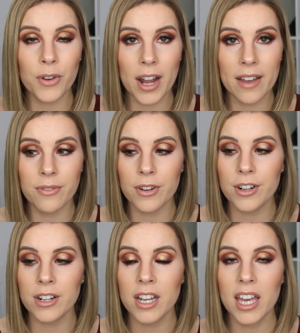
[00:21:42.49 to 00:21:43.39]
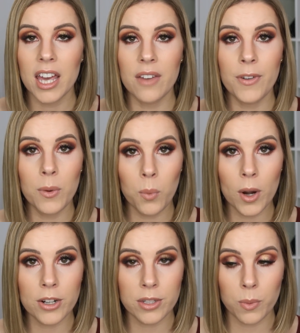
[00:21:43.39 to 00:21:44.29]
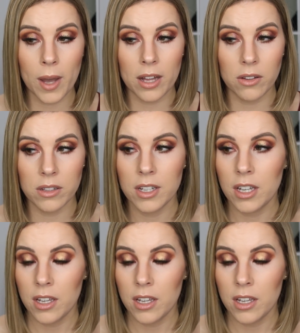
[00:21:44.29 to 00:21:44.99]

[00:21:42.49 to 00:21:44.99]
forever if it works well.